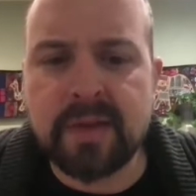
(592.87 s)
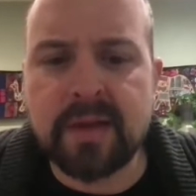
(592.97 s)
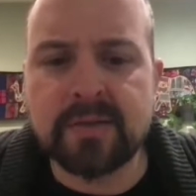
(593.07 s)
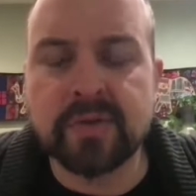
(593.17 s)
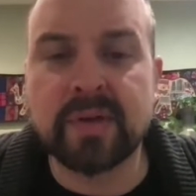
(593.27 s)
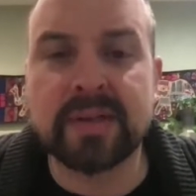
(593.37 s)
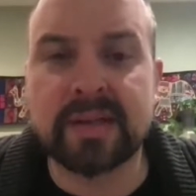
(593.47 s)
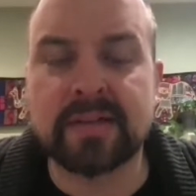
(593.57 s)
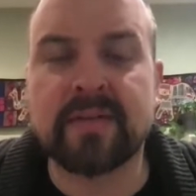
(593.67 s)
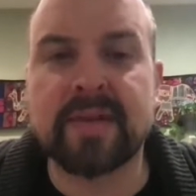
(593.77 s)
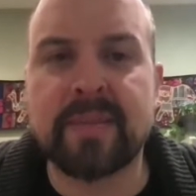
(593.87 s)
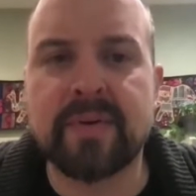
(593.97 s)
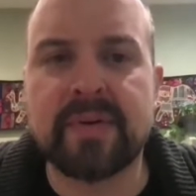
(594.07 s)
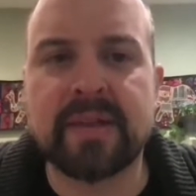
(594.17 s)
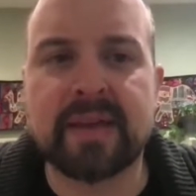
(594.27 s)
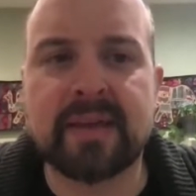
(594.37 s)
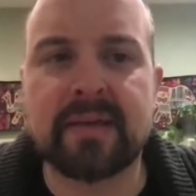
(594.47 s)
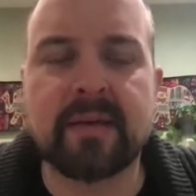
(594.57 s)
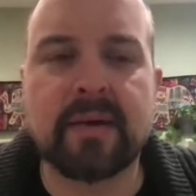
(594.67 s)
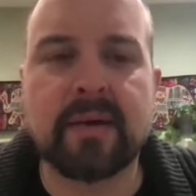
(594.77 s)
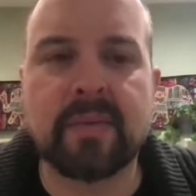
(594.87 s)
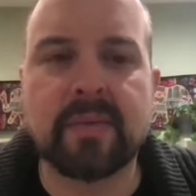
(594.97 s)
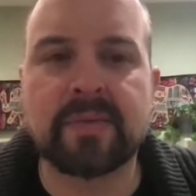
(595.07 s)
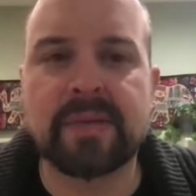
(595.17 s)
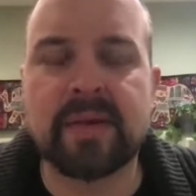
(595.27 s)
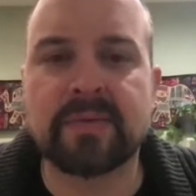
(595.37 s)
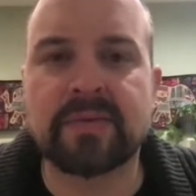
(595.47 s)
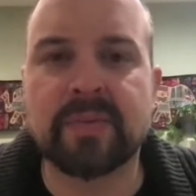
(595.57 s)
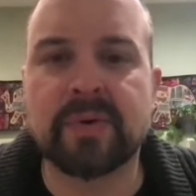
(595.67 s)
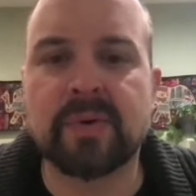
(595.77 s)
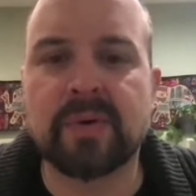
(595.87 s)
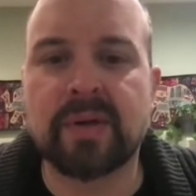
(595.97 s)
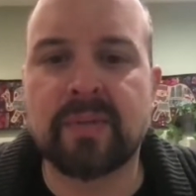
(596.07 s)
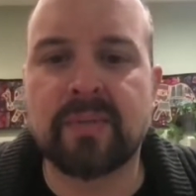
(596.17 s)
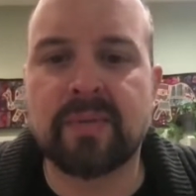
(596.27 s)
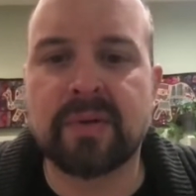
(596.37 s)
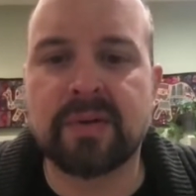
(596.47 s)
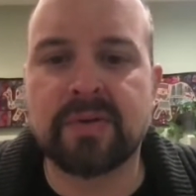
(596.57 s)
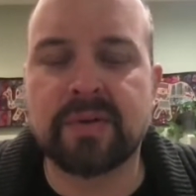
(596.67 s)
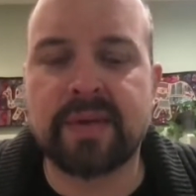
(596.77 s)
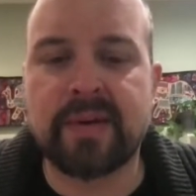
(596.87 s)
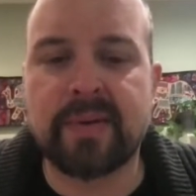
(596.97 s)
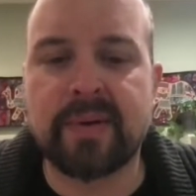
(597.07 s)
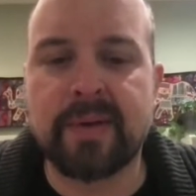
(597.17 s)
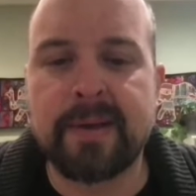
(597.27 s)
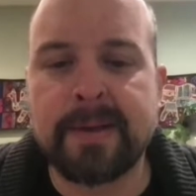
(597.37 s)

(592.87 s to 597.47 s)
and Julian loved that movie. That was super cool. I really enjoyed that one.